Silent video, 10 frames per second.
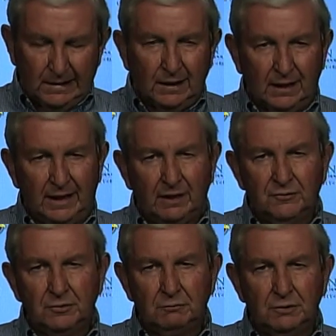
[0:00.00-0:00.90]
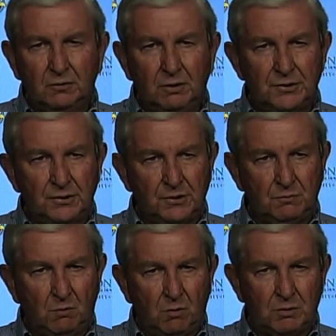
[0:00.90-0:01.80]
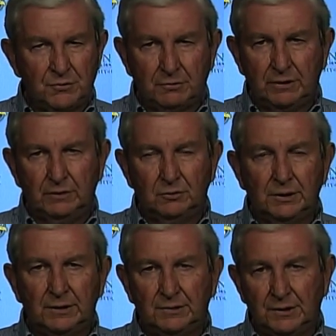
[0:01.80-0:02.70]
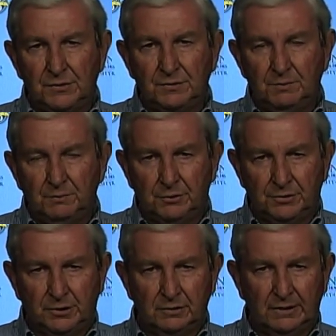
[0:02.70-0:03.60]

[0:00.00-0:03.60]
However, the real question is, will Wall Street look at this particular